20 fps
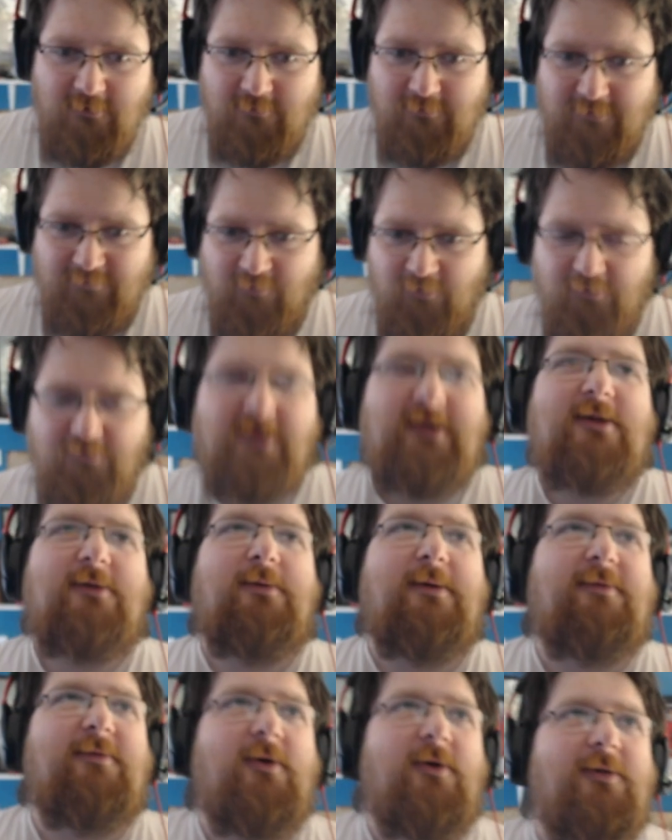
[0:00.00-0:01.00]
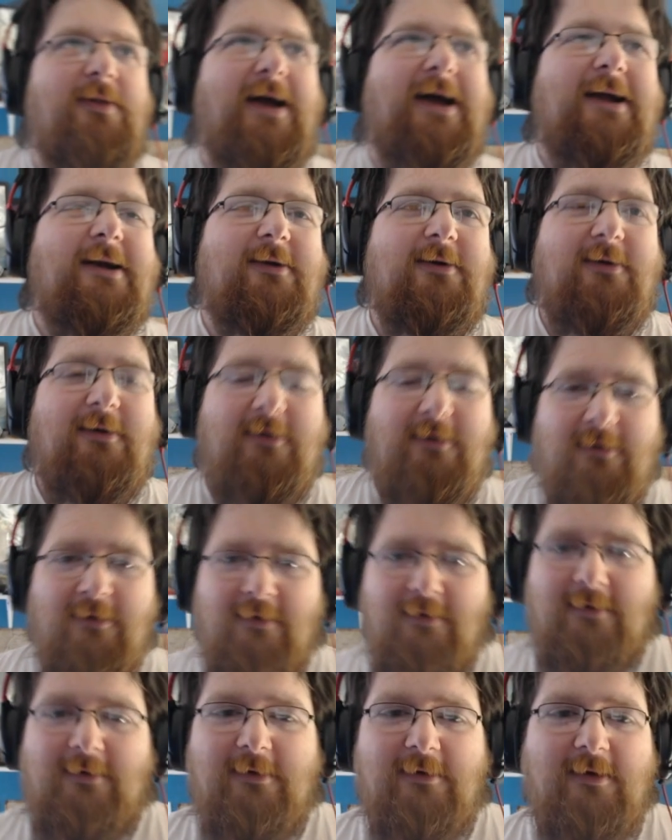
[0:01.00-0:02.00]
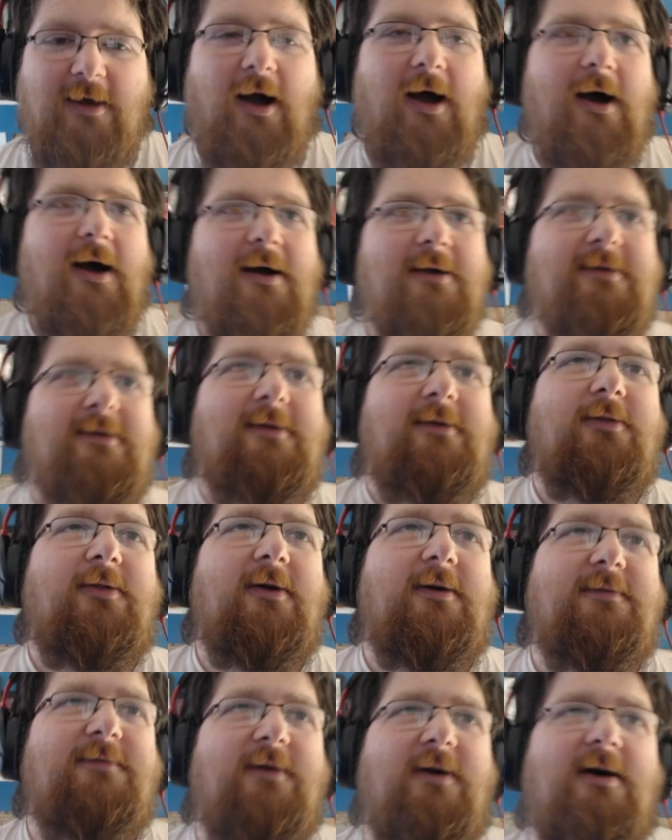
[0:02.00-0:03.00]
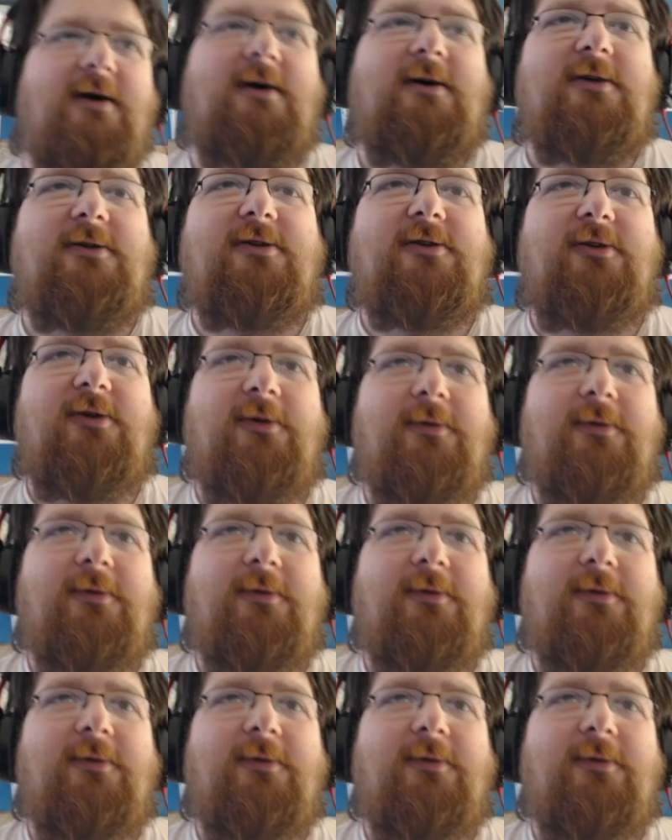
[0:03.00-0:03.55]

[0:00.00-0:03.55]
We've got this, we've got that. Card the first.